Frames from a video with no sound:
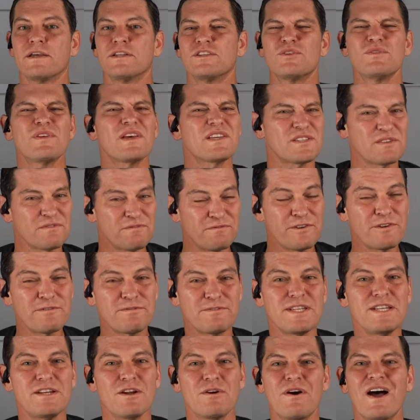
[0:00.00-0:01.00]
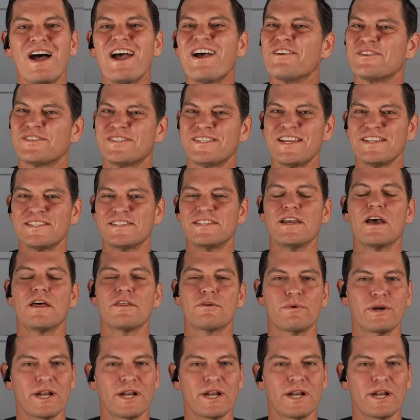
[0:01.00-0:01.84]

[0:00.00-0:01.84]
2015 Ohio State's the other